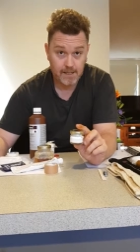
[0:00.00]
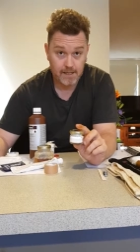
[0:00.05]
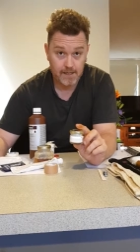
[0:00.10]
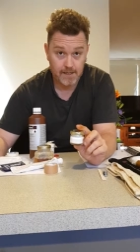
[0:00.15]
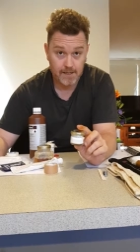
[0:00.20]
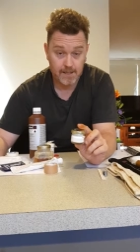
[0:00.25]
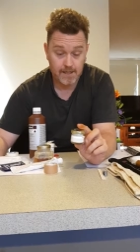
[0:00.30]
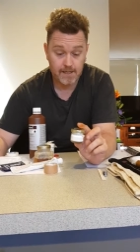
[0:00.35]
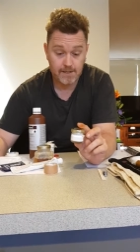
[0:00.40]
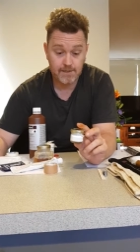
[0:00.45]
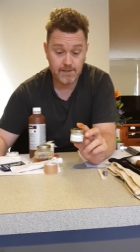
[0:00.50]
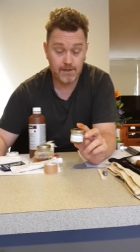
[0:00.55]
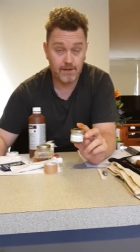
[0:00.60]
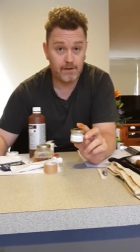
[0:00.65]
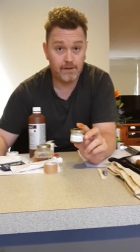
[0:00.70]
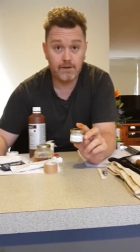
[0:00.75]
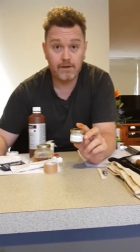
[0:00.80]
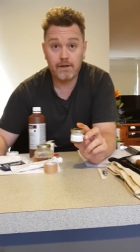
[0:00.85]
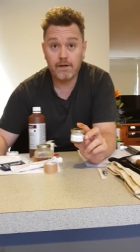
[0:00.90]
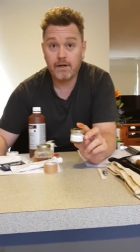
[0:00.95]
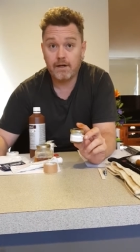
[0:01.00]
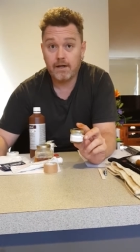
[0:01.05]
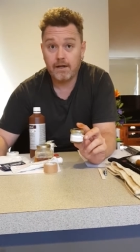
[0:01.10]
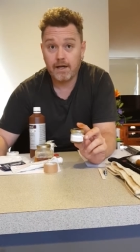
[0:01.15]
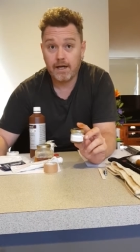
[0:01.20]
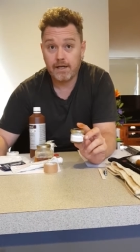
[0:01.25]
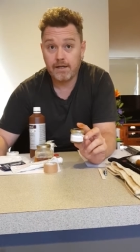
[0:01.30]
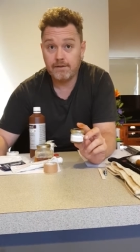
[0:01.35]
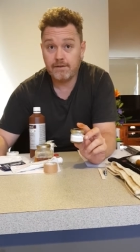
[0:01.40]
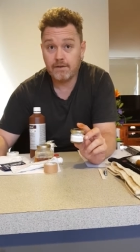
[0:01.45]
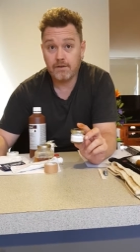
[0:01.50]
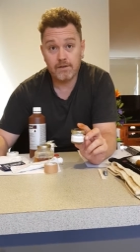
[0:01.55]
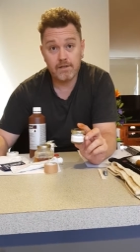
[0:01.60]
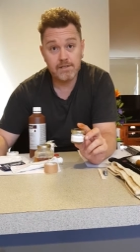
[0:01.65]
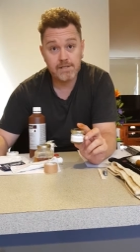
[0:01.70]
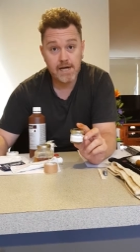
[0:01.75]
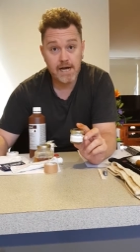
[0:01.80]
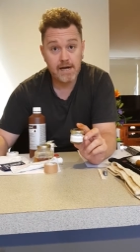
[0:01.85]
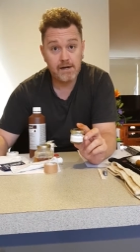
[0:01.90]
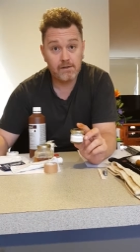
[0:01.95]
Okay, so anything on the
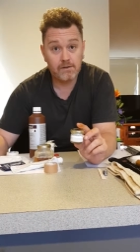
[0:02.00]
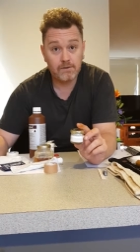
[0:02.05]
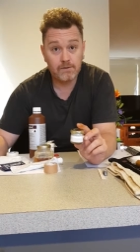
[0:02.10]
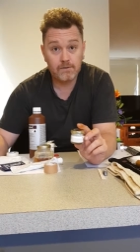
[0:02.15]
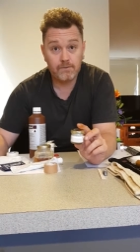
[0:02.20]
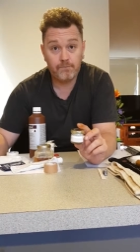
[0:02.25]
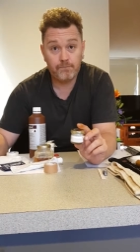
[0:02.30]
tail,